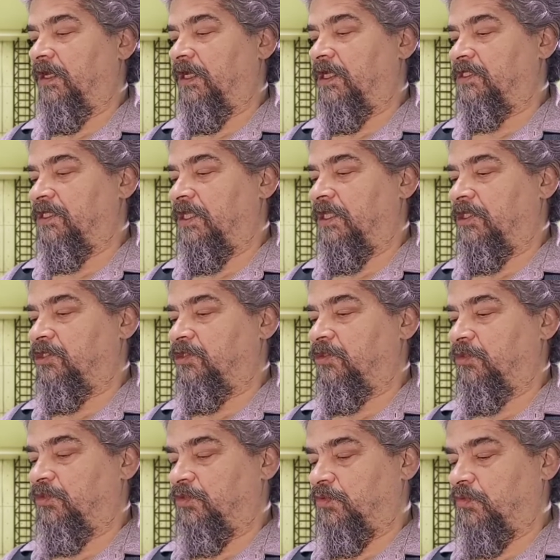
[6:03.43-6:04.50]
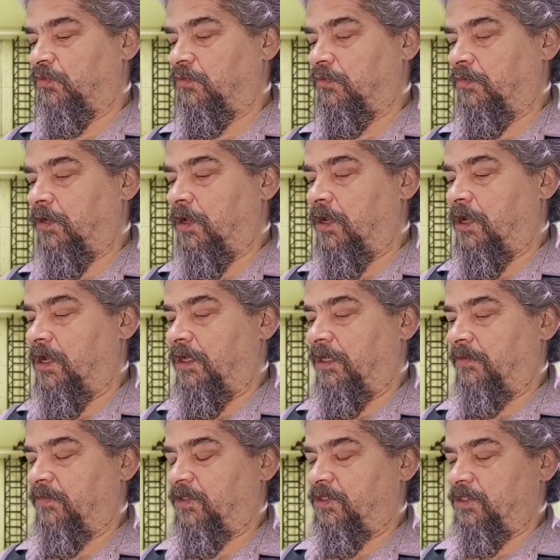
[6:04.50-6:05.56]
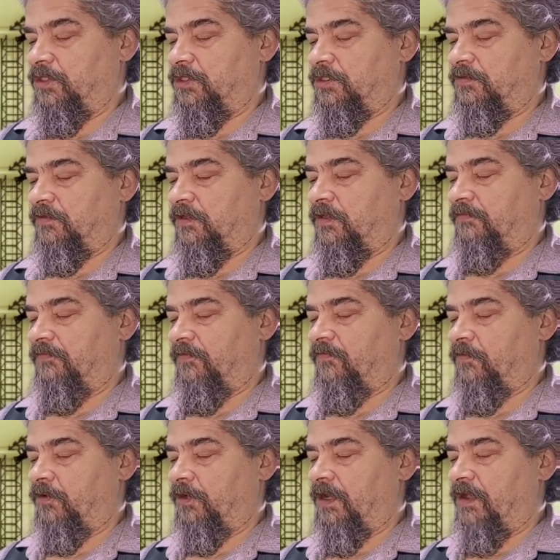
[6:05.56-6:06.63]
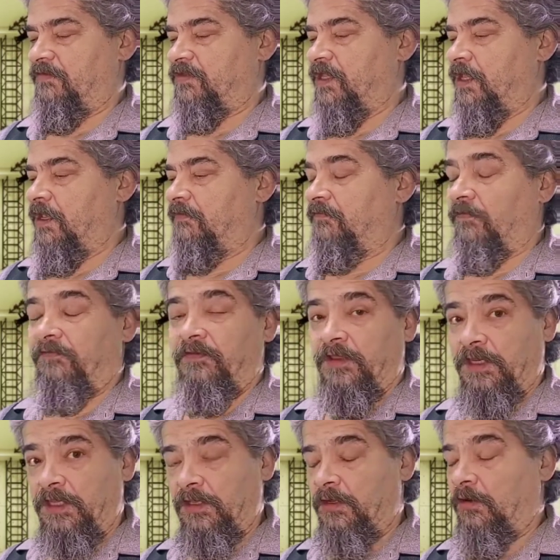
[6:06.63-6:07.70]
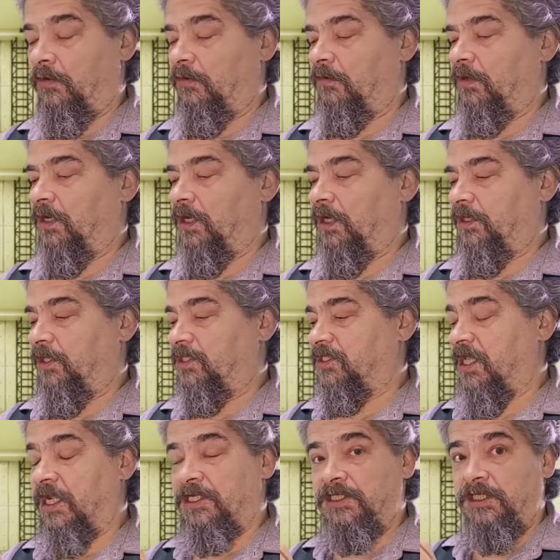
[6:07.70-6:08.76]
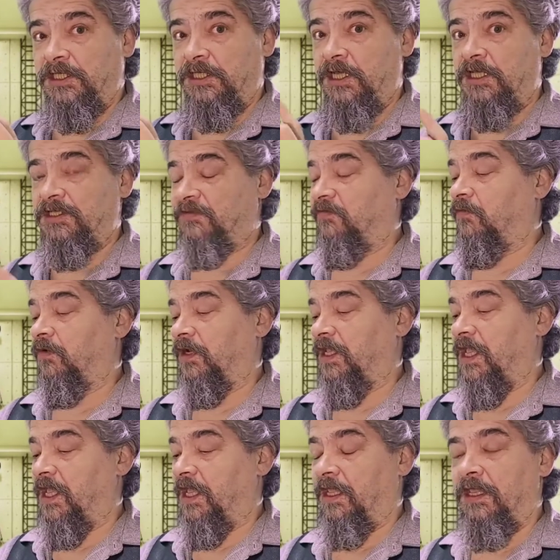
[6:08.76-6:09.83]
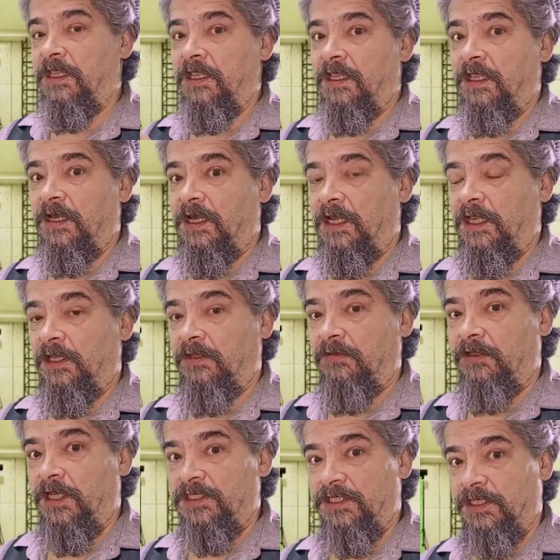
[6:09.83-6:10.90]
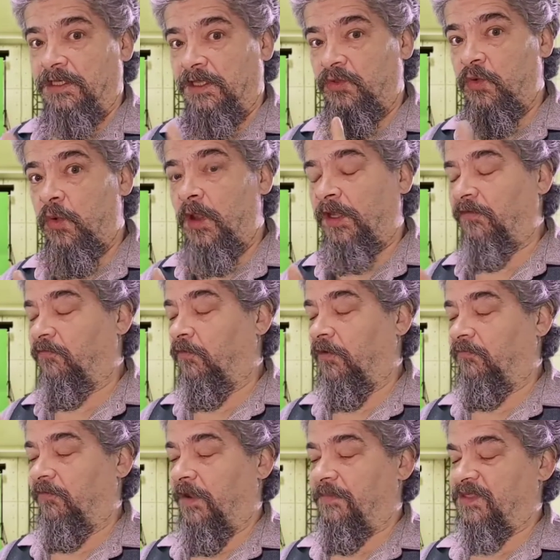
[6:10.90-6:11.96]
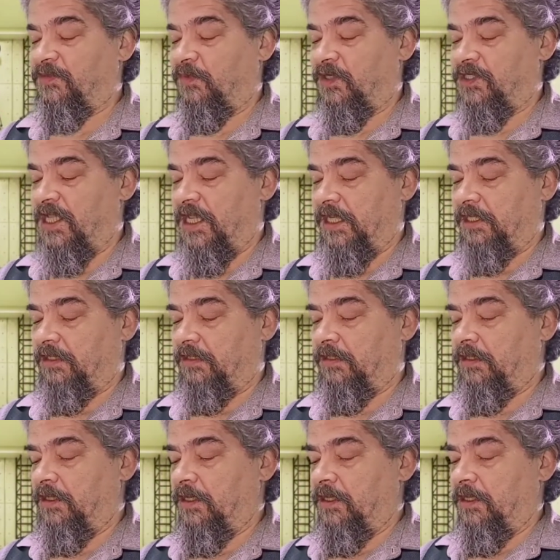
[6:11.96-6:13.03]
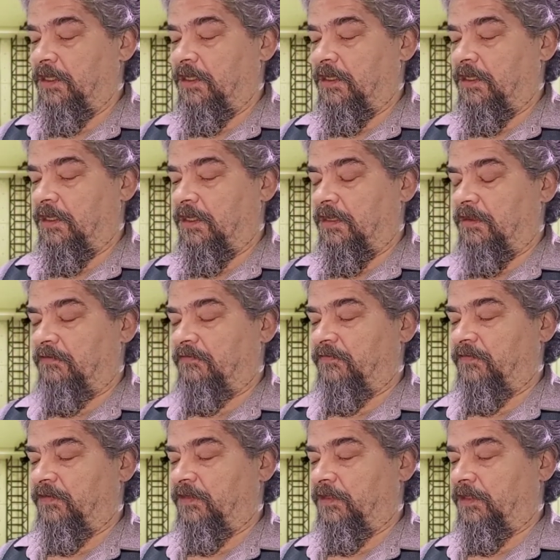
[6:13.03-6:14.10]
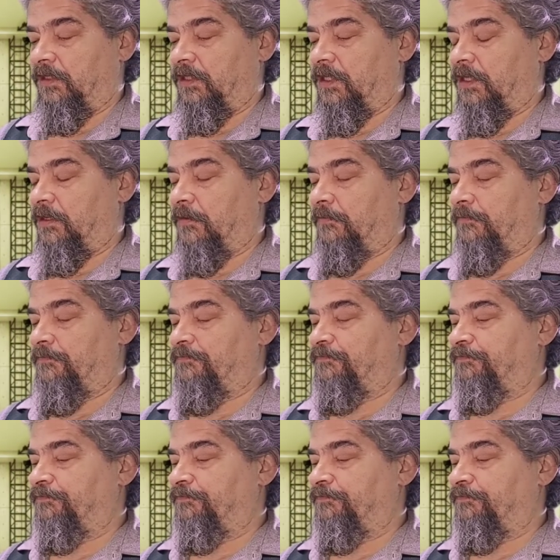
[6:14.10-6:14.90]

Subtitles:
Like I say, it shoots raw images for photographs. For video, this actually does 4K. It does it in 24 frames per second for the